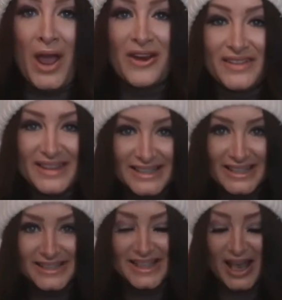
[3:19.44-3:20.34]
wearing this
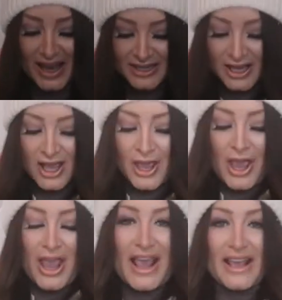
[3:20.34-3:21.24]
inside.
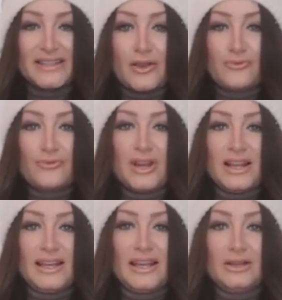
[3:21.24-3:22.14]
It is
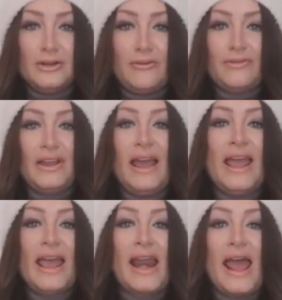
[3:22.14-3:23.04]
really lovely
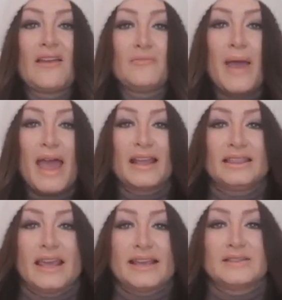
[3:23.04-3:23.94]
and I have paired
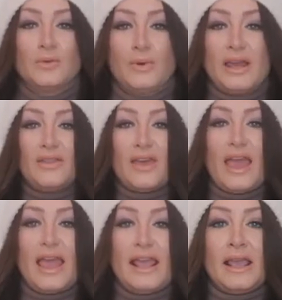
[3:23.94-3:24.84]
this with
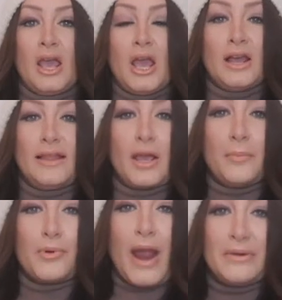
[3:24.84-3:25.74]
a like a
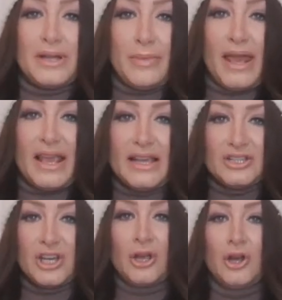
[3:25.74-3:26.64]
brownie
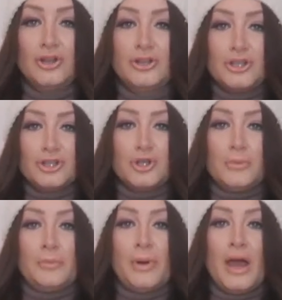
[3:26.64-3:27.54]
beige coloured
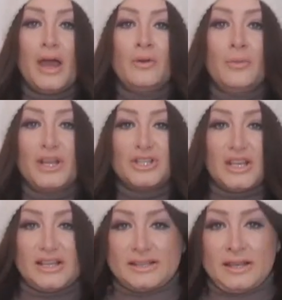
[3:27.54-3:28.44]
jumper which
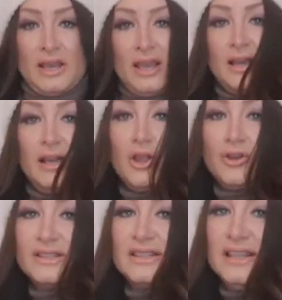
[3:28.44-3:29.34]
is a
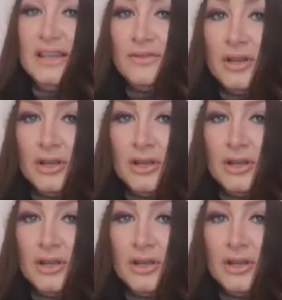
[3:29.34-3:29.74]
long sleeved